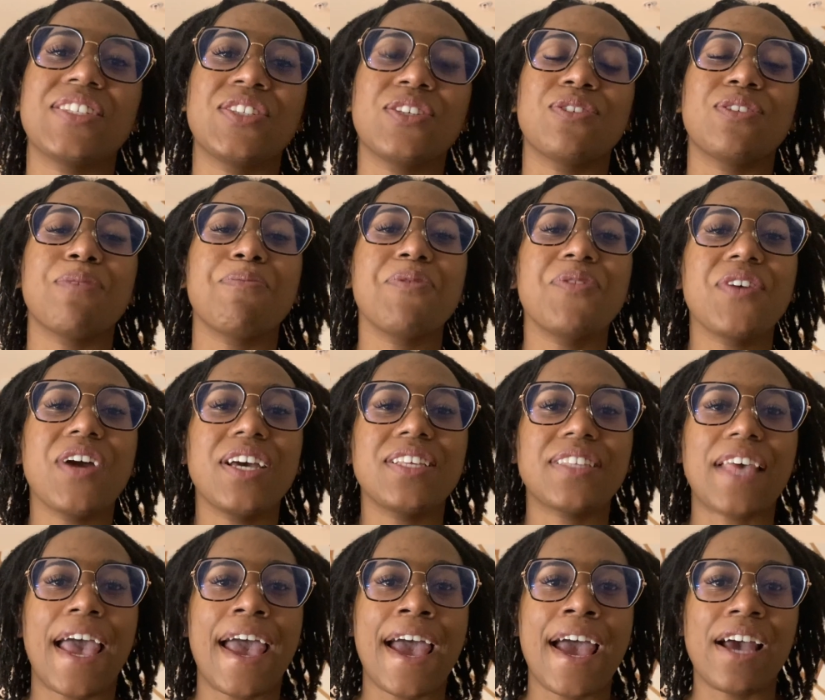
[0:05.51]
so some of you guys
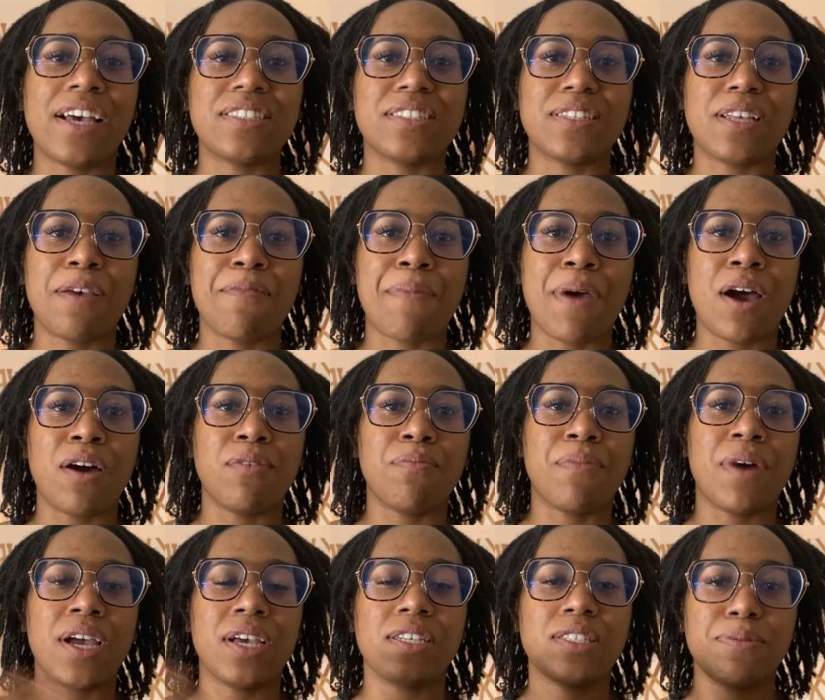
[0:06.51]
asked about
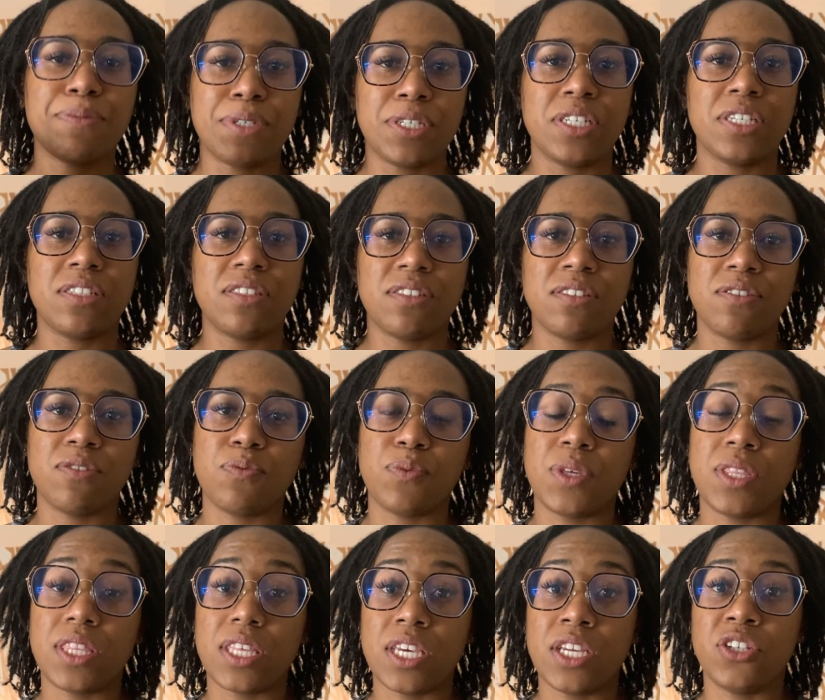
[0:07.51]
my experiences
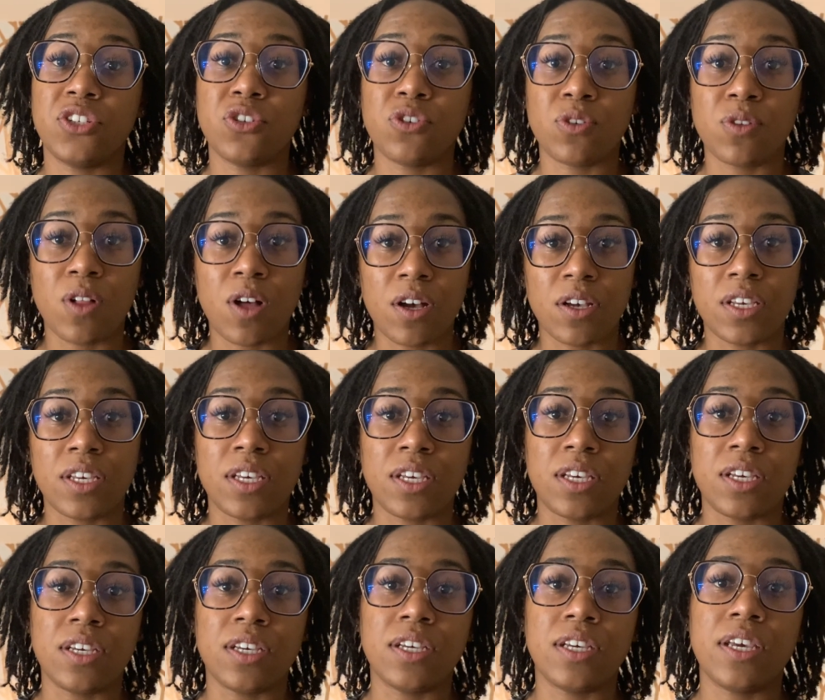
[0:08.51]
with
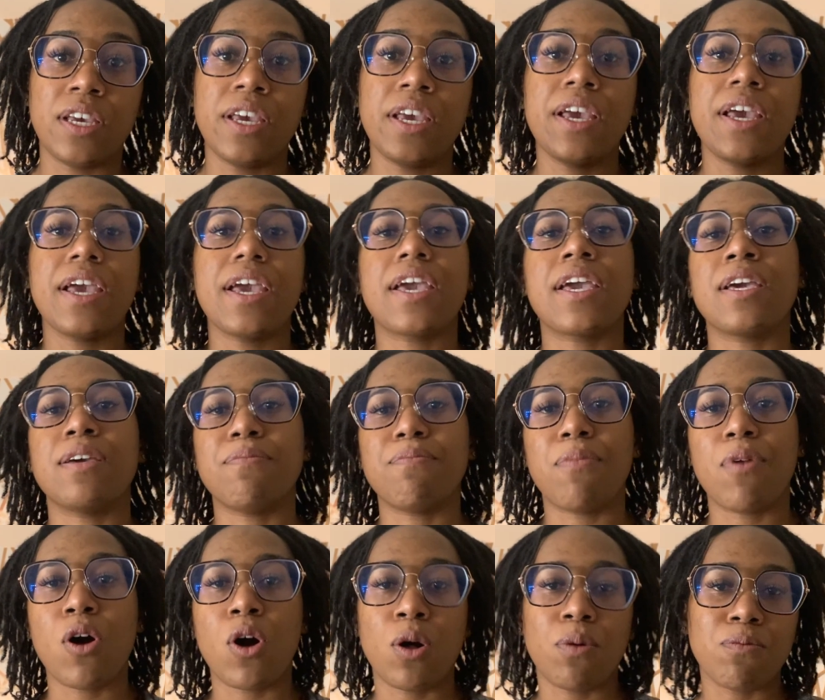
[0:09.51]
interlocking and
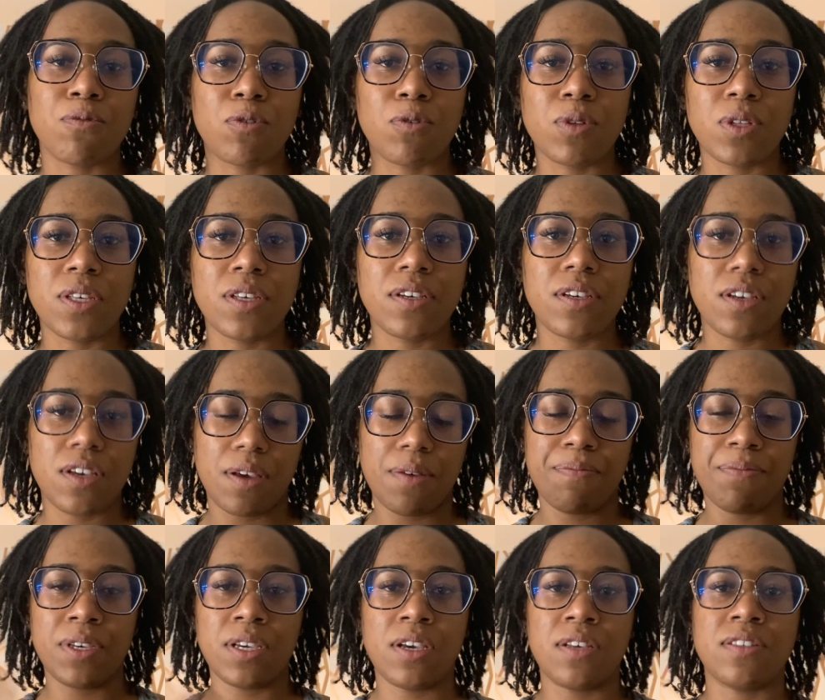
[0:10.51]
palm rolling
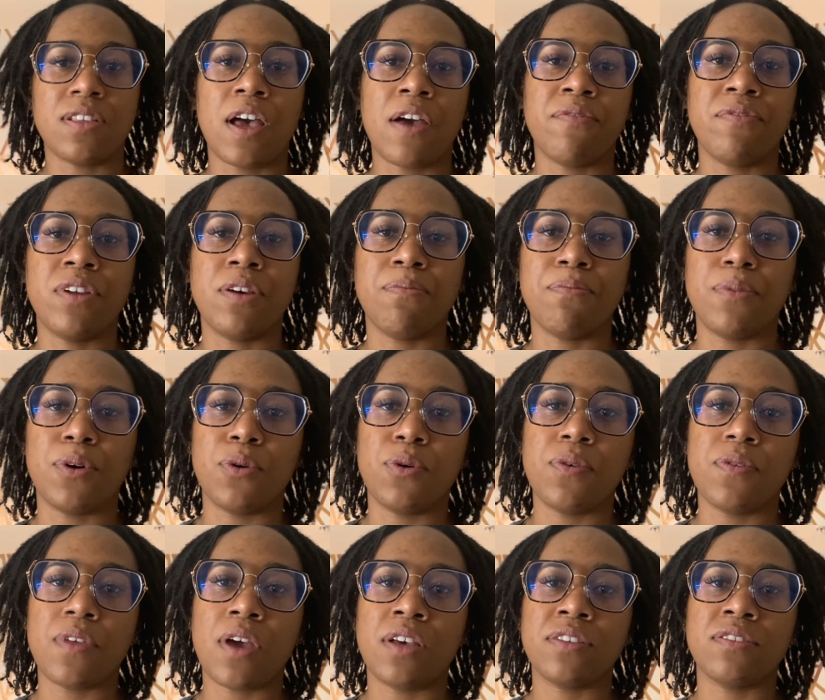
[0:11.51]
because I've done both.
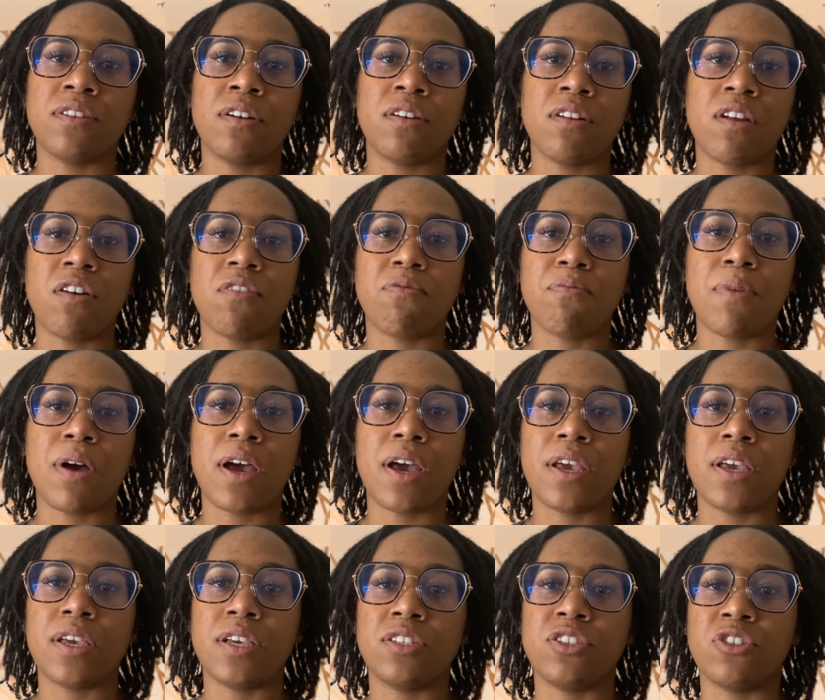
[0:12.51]
I started off
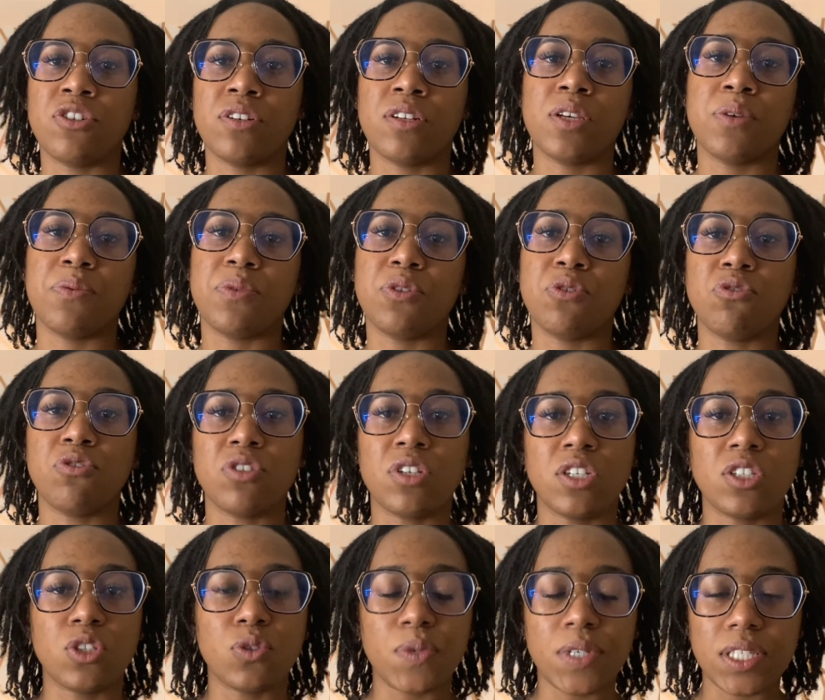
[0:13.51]
my journey with
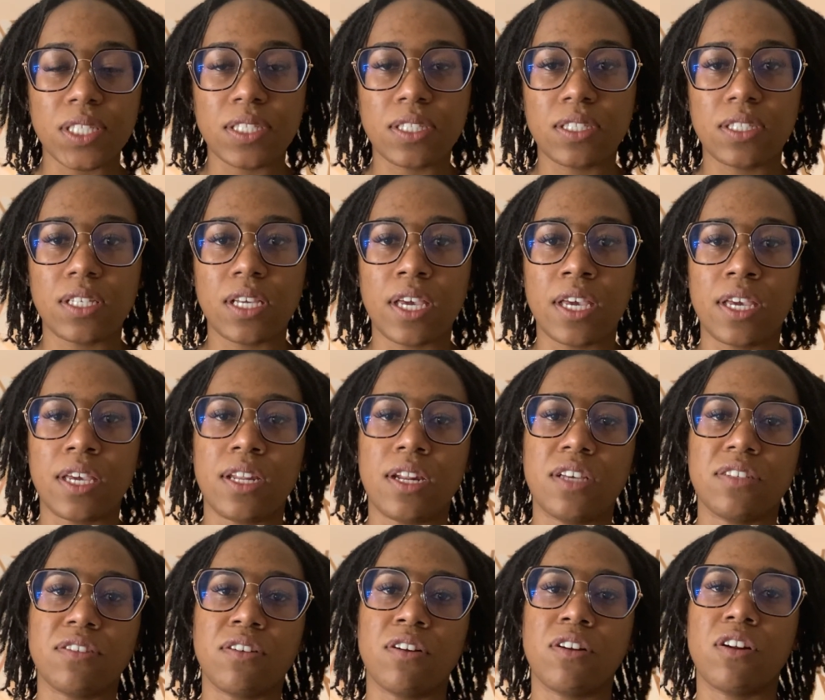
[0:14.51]
two-strand twist and I
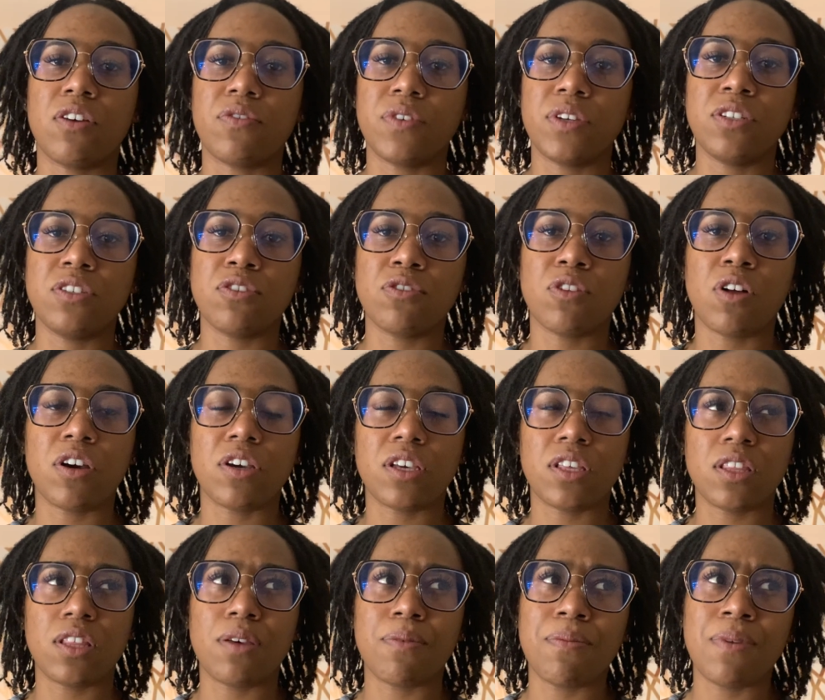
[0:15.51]
started off interlocking
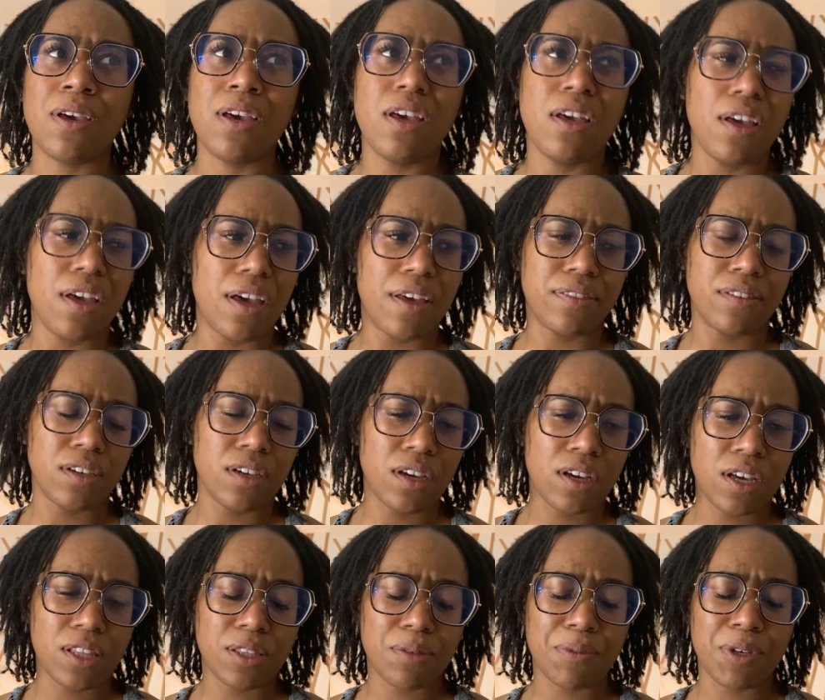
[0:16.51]
them. I think I
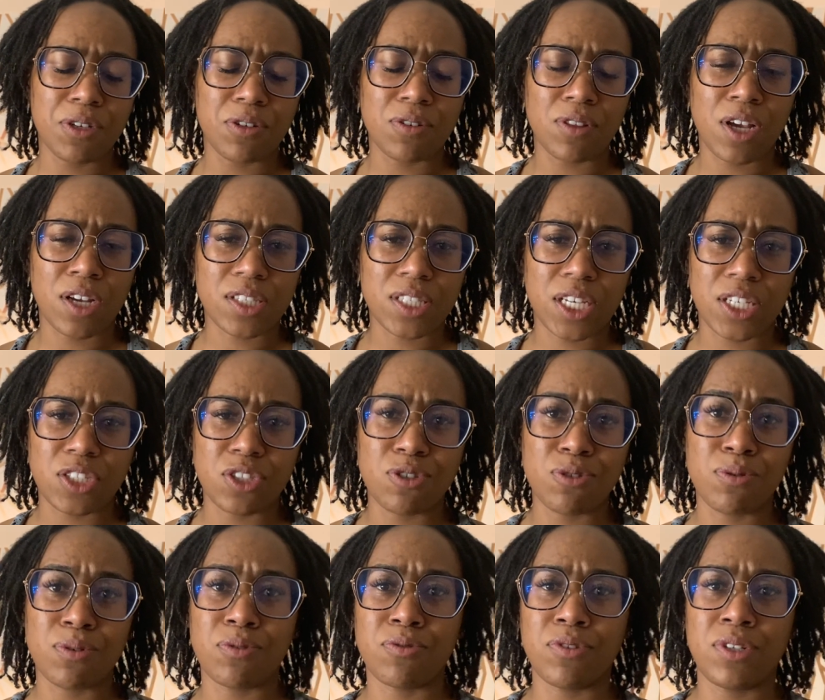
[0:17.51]
got them interlocked like 2
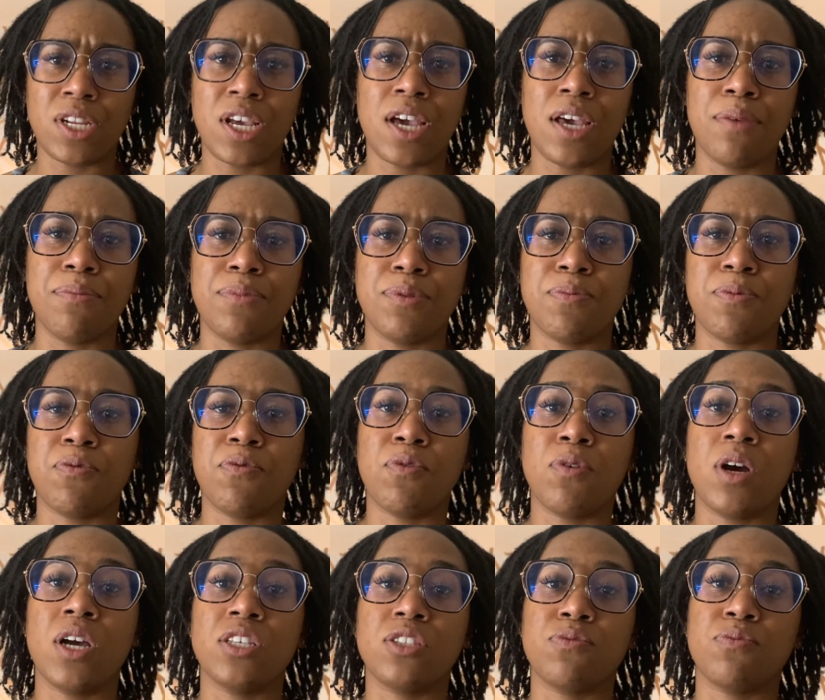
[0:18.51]
or 3 times before
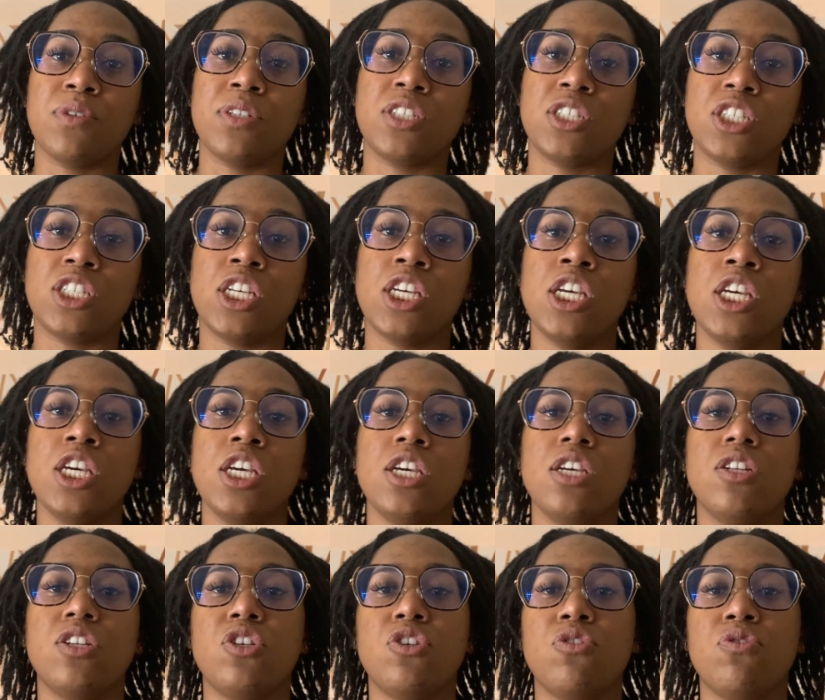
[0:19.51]
I switched
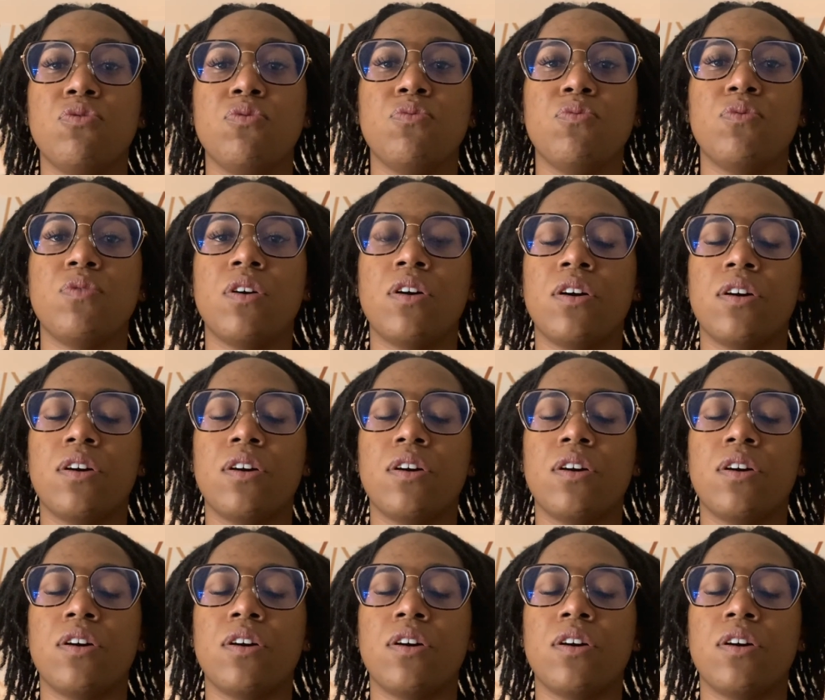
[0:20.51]
to